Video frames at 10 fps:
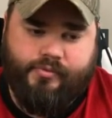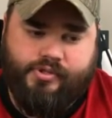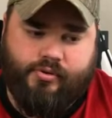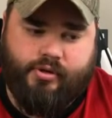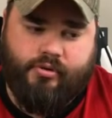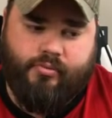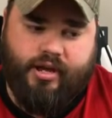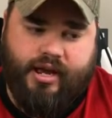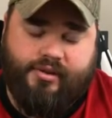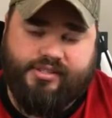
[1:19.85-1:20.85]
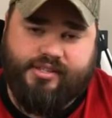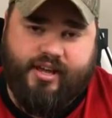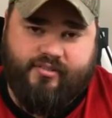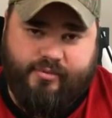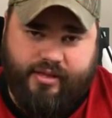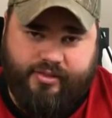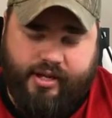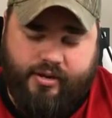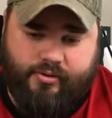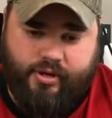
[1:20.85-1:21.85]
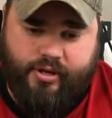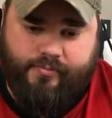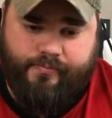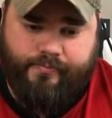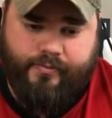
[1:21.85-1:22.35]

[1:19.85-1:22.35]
So it went outside of my thyroid,